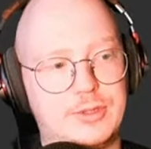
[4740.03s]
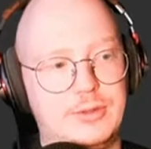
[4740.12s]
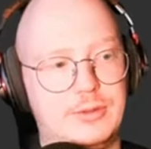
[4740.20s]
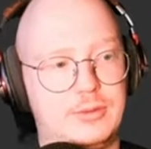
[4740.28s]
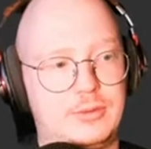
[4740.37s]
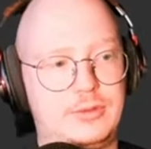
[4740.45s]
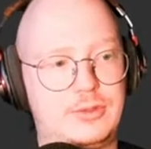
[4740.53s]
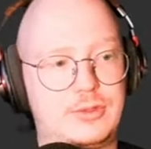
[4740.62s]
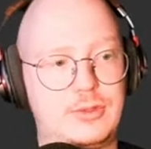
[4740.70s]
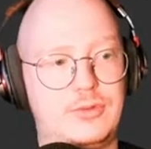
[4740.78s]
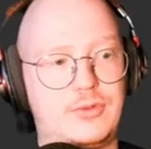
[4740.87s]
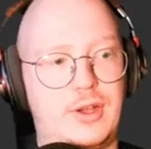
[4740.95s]
to
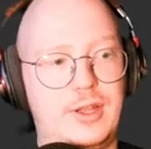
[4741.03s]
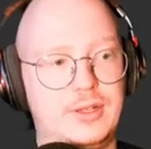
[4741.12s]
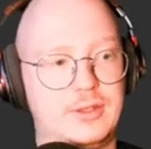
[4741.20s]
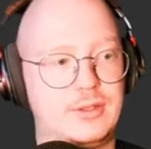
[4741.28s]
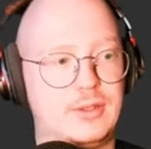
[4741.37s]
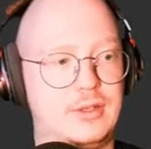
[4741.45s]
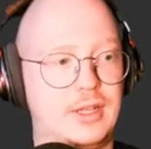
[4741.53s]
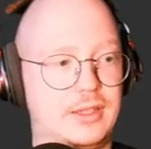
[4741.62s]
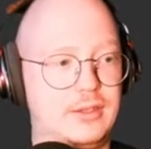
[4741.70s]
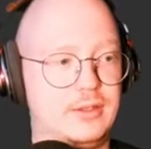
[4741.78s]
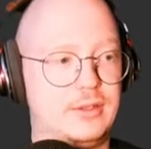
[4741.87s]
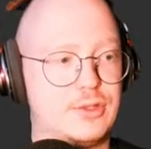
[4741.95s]
to find uh, like
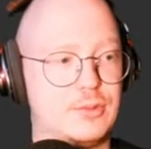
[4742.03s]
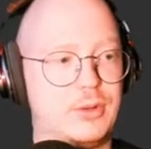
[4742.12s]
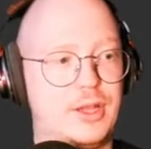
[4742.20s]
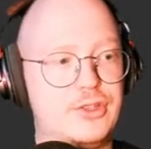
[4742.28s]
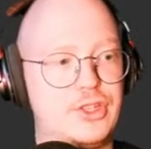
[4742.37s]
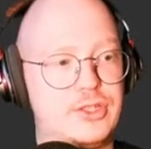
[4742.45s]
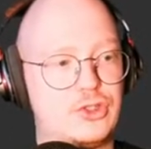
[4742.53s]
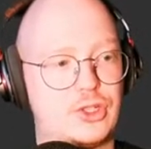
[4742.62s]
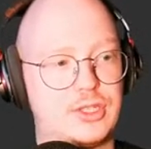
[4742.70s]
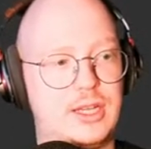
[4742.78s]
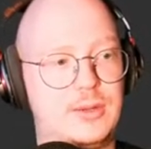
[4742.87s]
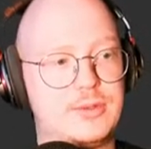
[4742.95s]
the, the supply chain
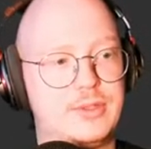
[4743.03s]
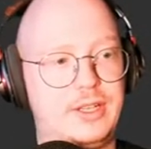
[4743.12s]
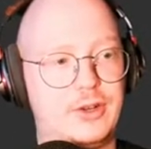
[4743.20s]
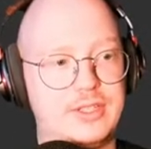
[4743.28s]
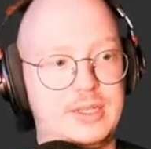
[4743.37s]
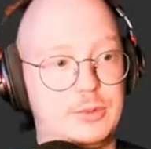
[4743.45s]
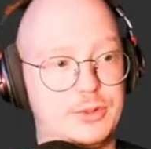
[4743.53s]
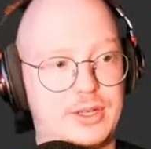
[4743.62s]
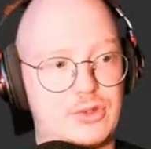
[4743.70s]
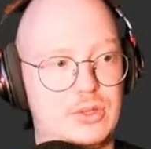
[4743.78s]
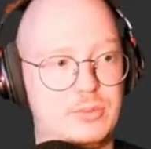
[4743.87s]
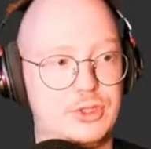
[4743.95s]
shut down, so they aren't able to
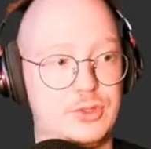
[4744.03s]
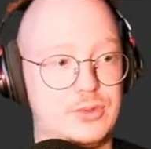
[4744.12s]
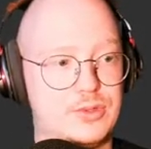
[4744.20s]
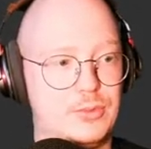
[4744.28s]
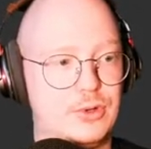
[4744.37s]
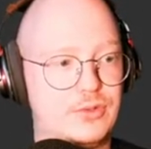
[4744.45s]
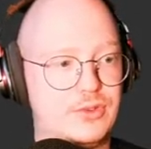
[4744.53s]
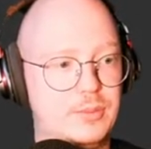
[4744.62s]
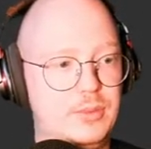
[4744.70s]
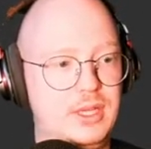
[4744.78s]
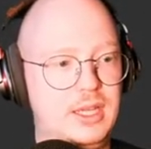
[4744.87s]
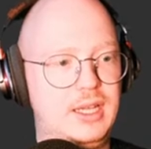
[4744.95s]
actually produce more of them.
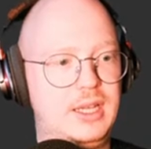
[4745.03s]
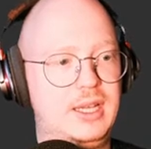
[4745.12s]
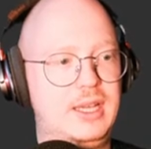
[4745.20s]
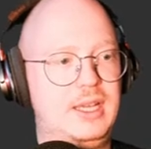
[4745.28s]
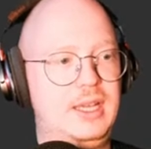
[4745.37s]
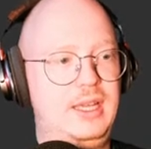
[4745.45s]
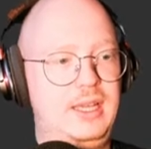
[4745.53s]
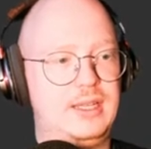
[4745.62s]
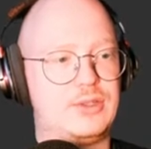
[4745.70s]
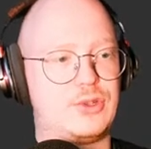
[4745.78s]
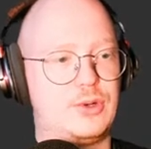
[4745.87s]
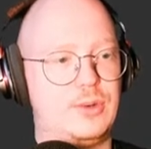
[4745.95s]

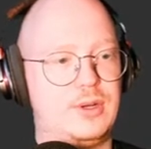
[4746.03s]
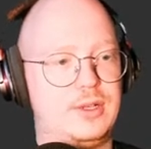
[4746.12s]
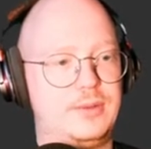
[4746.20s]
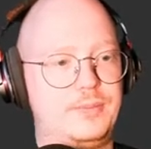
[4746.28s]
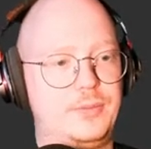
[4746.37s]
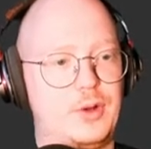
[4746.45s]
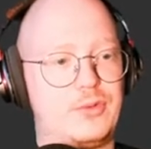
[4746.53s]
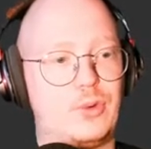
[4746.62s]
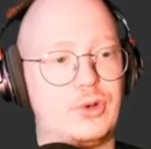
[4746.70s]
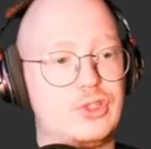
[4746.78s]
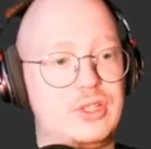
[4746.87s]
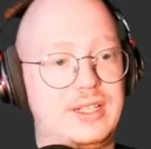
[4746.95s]
So um,
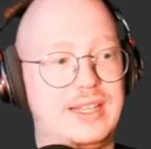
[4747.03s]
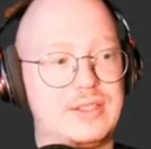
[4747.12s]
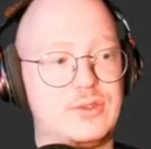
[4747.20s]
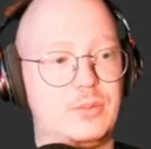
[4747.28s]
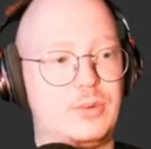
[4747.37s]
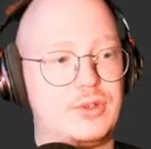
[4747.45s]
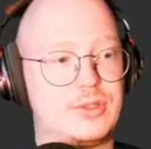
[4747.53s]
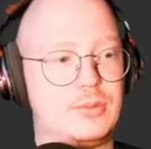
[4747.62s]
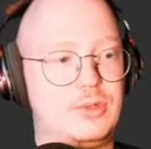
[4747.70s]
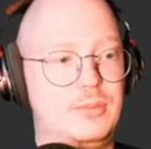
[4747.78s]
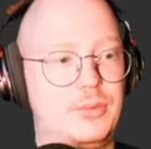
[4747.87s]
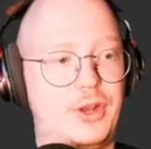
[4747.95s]
unfortunately, that's not
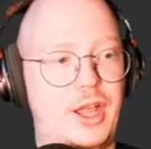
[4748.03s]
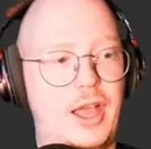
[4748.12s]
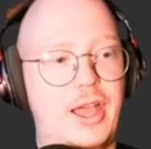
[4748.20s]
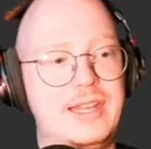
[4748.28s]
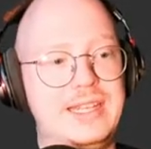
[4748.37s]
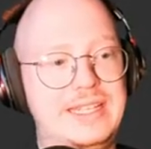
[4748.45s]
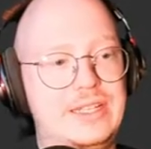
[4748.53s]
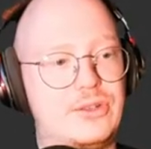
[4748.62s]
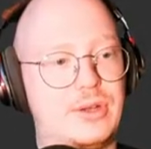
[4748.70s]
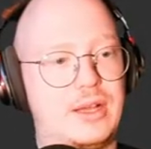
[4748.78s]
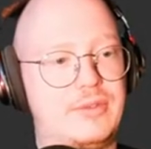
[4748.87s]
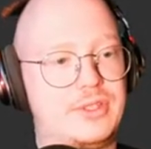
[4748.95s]
possible. But I, I need to
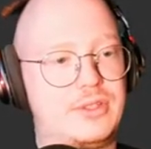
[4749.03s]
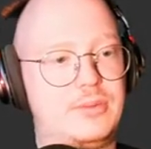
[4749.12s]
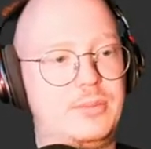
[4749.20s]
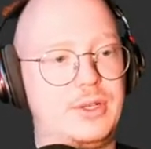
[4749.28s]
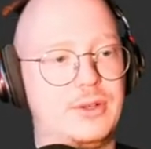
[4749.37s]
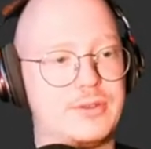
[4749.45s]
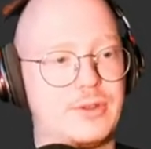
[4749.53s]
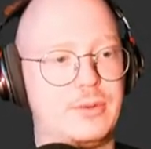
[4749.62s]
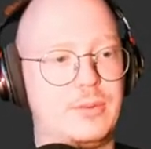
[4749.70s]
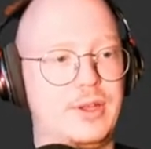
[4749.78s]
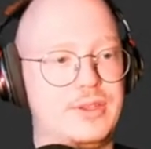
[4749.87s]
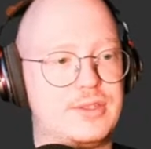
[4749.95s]
have it because
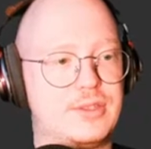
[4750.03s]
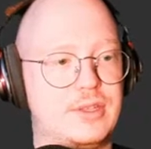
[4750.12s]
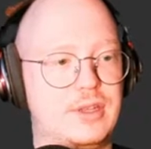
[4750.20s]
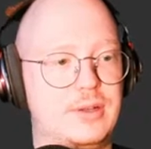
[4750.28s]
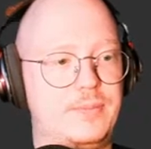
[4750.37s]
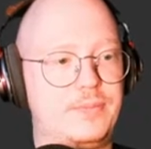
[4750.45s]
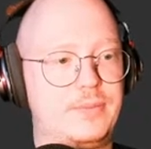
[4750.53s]
otherwise. Uh,